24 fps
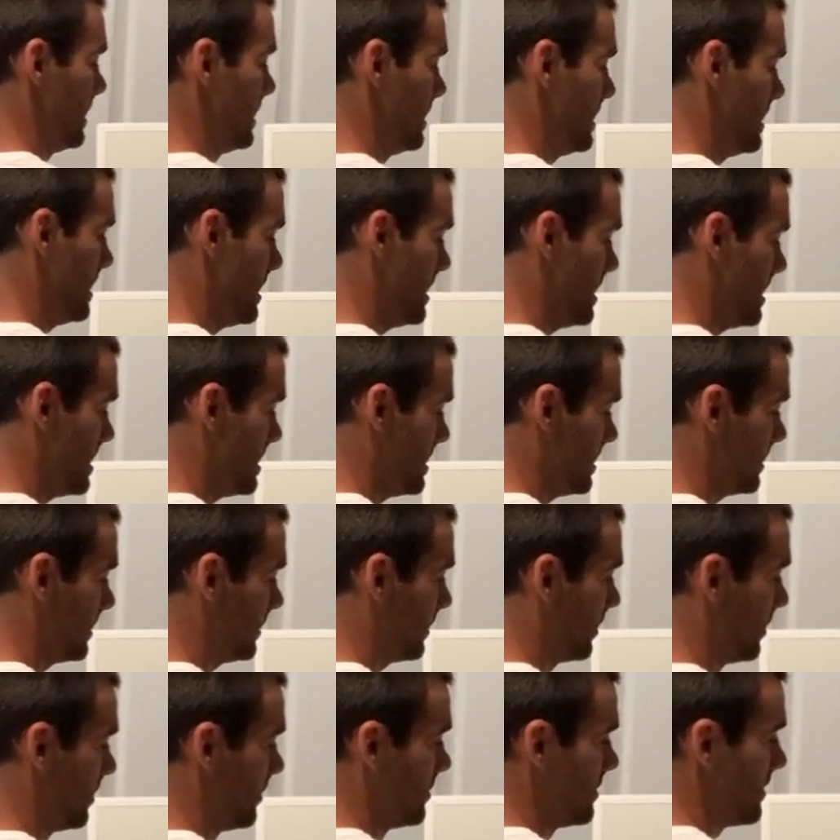these
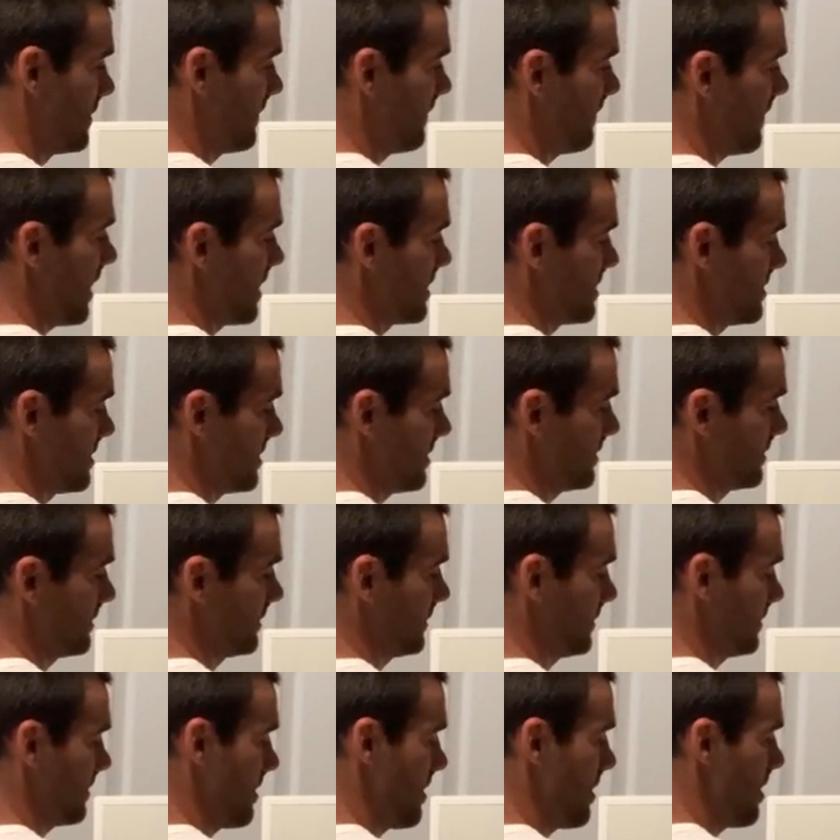2
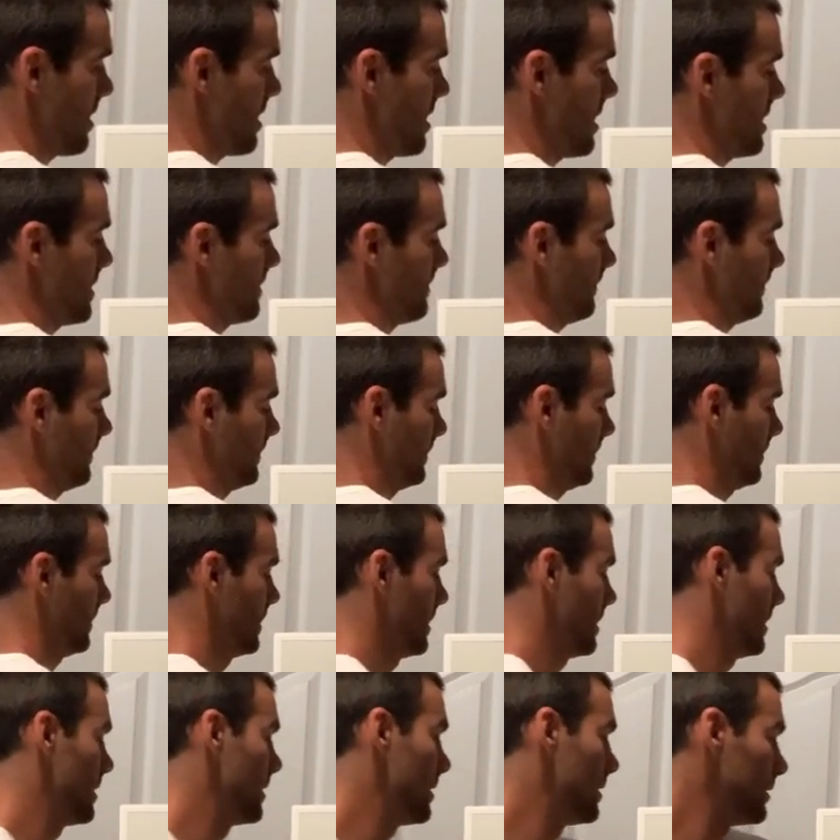defenders, all right?
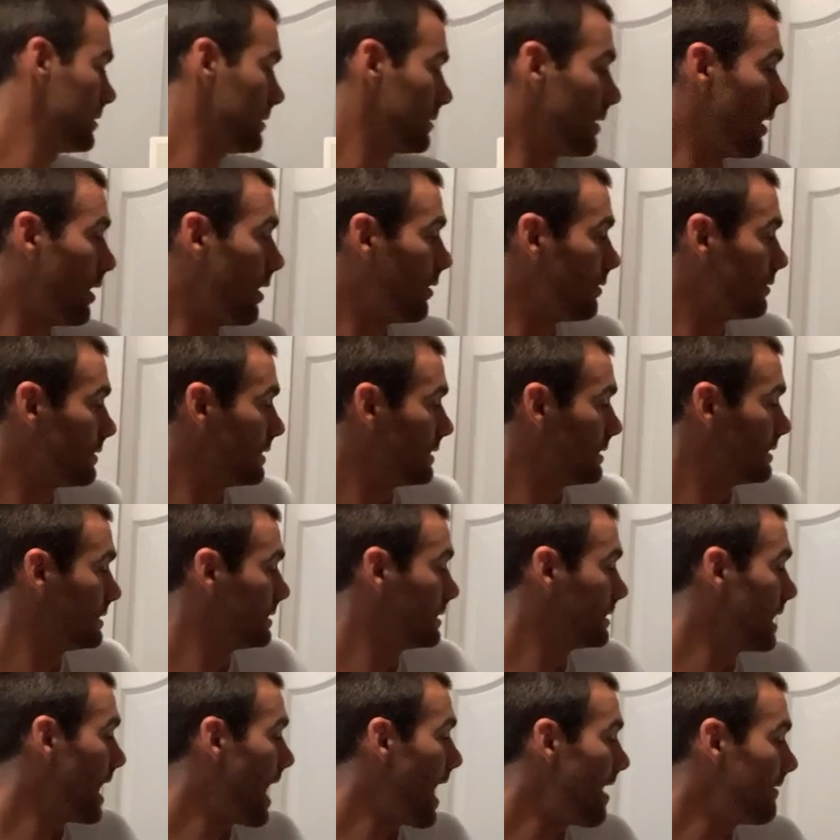So just
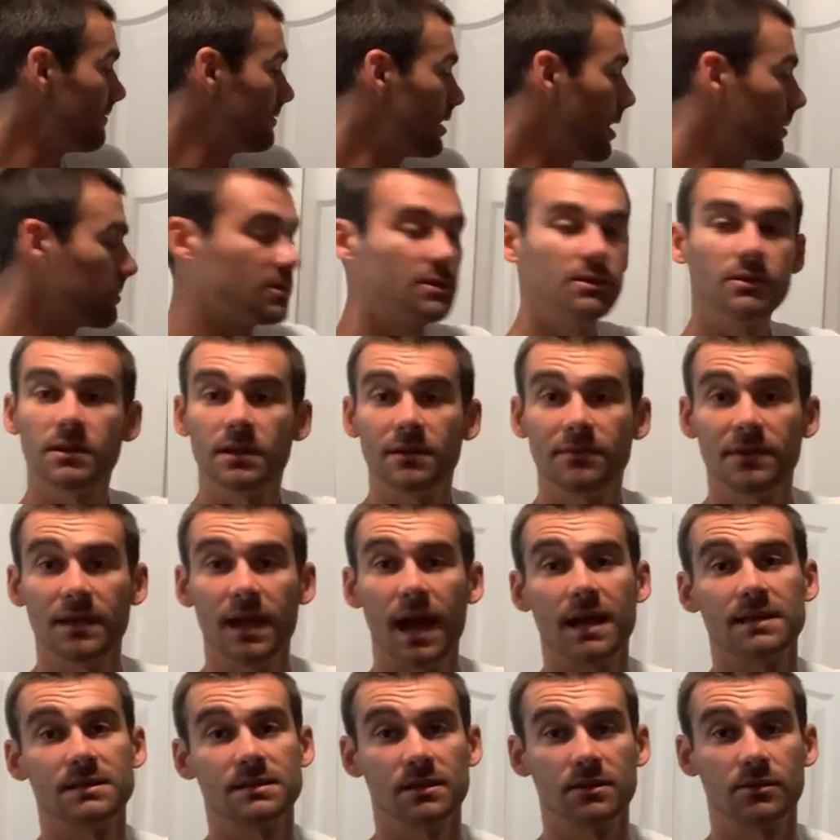to have an opportunity if he
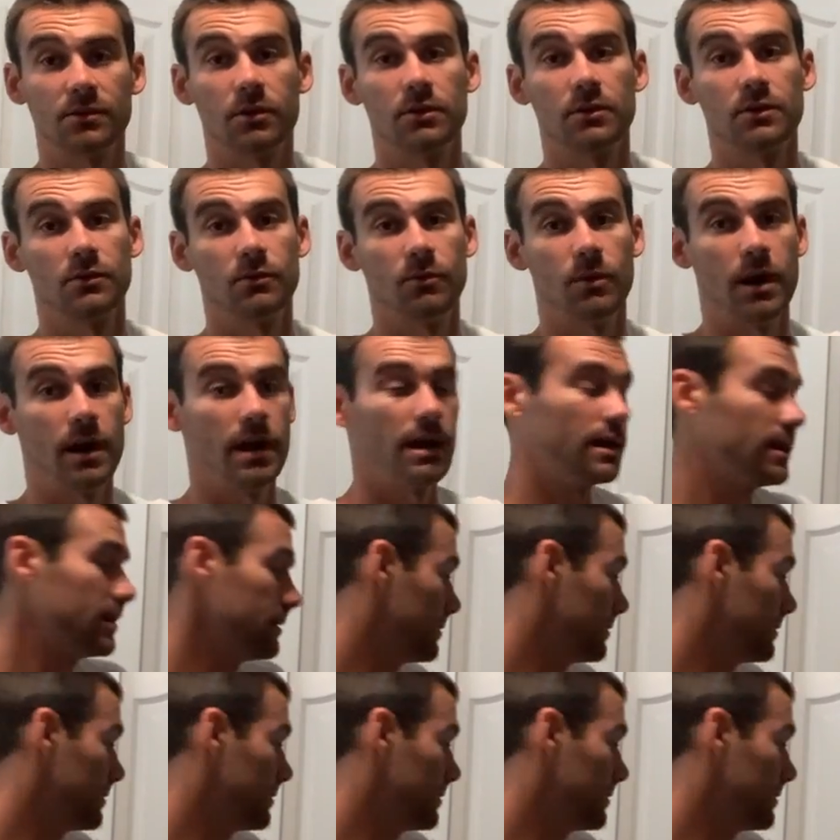has to throw to the Y,